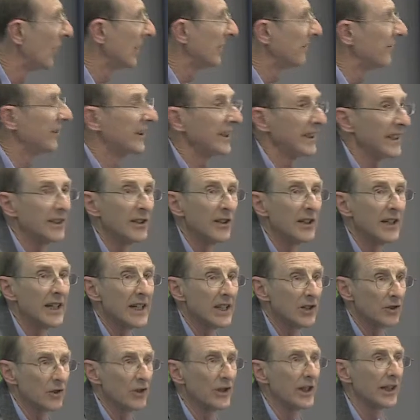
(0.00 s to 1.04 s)
point for the
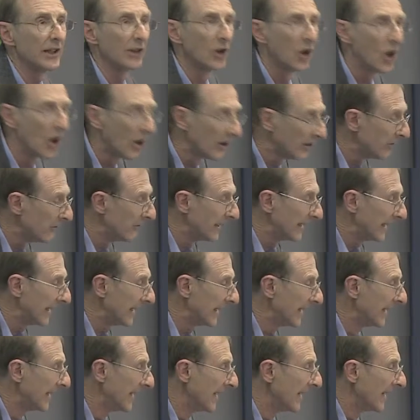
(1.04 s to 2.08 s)
Indonesian
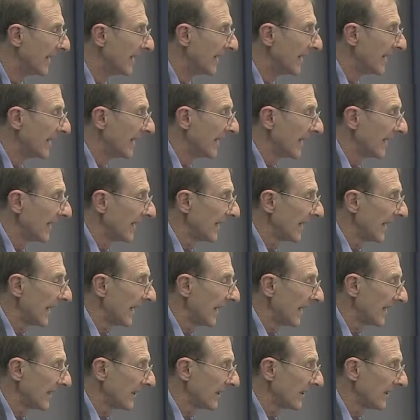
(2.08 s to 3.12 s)
economy?
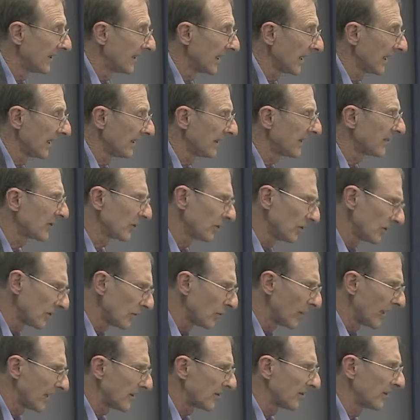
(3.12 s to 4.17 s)
And uh, that's a
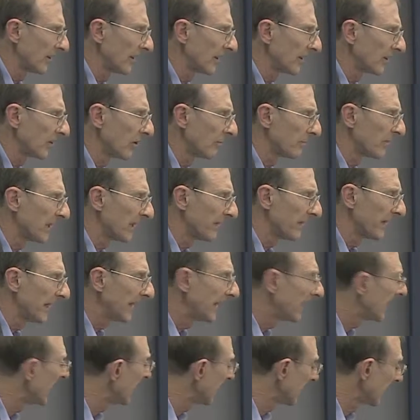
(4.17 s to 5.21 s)
good question. It got me
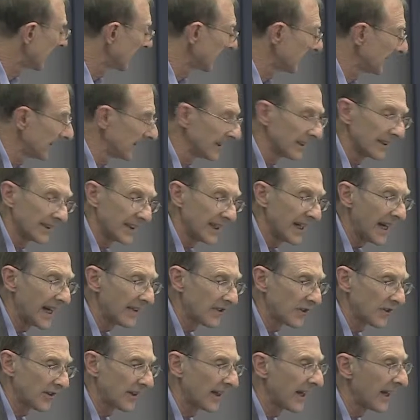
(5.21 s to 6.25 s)
thinking. And the
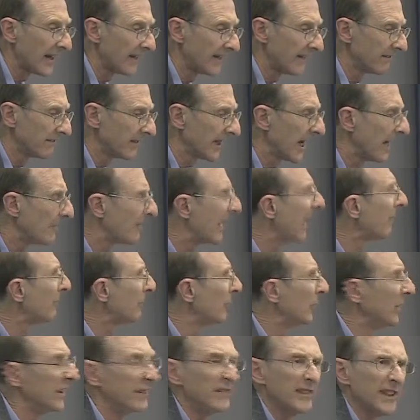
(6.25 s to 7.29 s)
answer that I've come
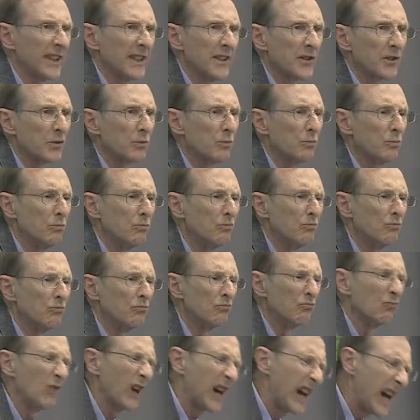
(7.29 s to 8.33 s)
up with is,
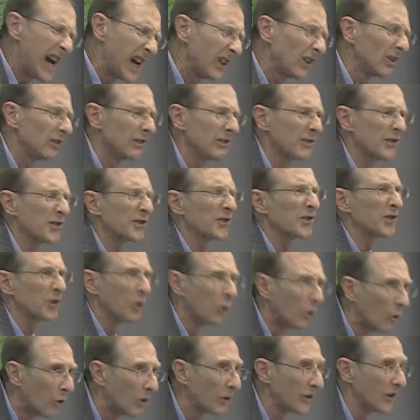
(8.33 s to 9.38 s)
well,
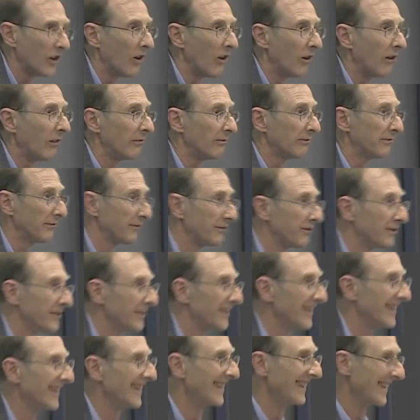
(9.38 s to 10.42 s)
sort
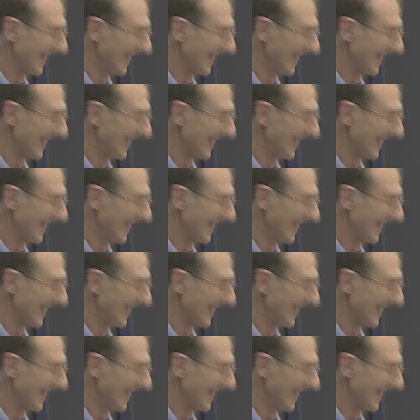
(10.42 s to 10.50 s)
of.